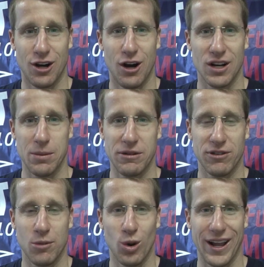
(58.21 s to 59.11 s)
all coming
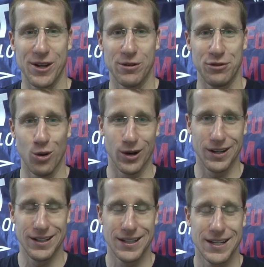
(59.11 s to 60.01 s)
from Orlando,
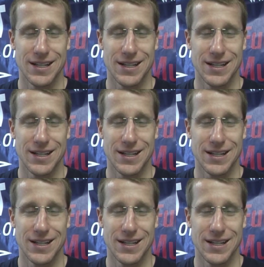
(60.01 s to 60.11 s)
Florida.